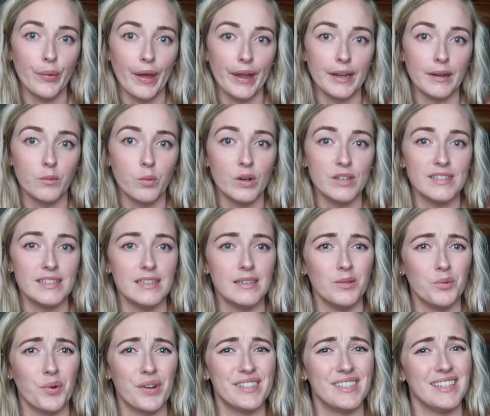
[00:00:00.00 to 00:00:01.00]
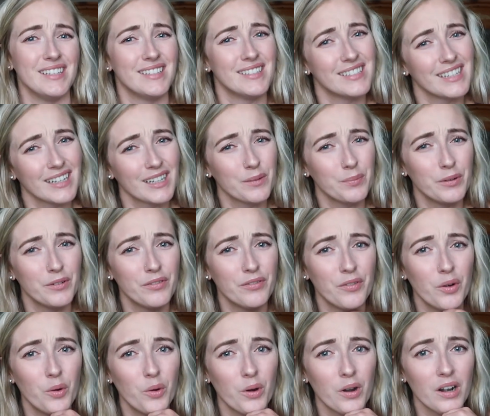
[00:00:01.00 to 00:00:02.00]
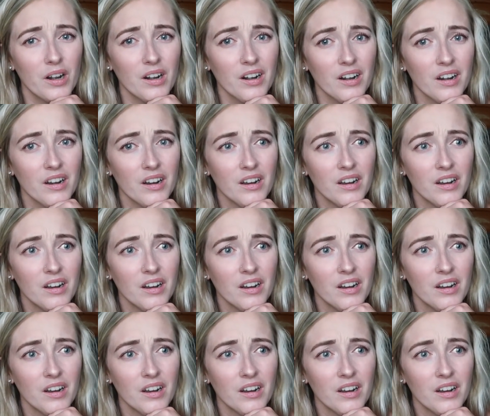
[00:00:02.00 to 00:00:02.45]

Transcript: Like, was he sick before?